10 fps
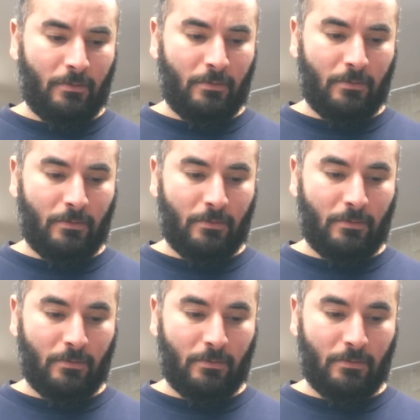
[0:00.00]

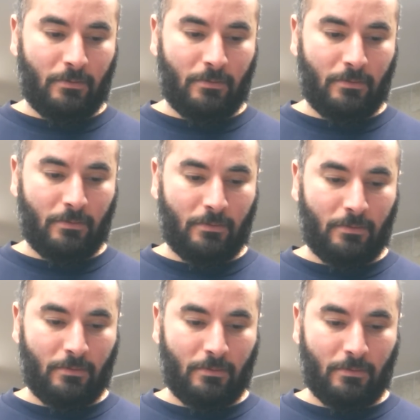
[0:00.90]

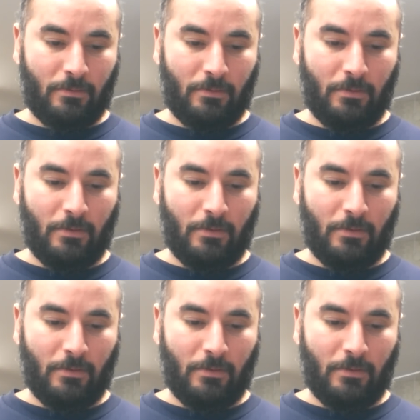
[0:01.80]
Nothing is said.